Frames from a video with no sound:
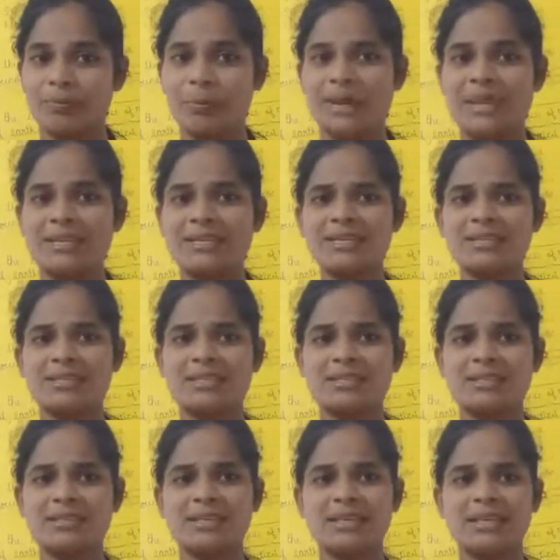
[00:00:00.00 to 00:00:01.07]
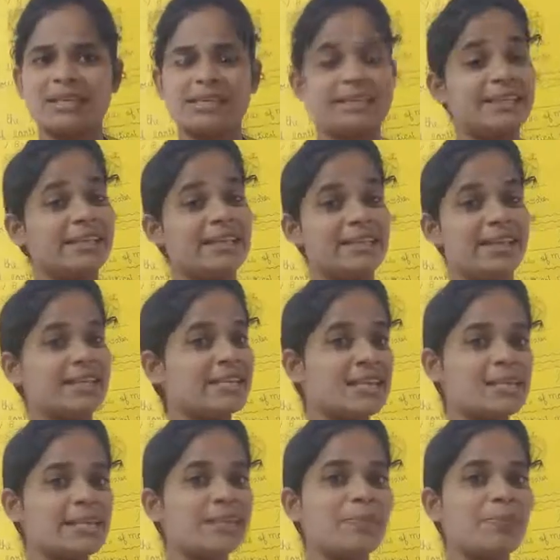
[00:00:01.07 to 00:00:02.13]
planet than any
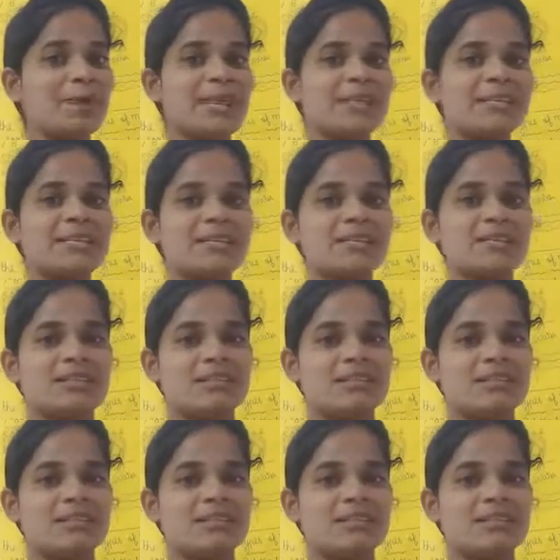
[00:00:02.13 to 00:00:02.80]
other planet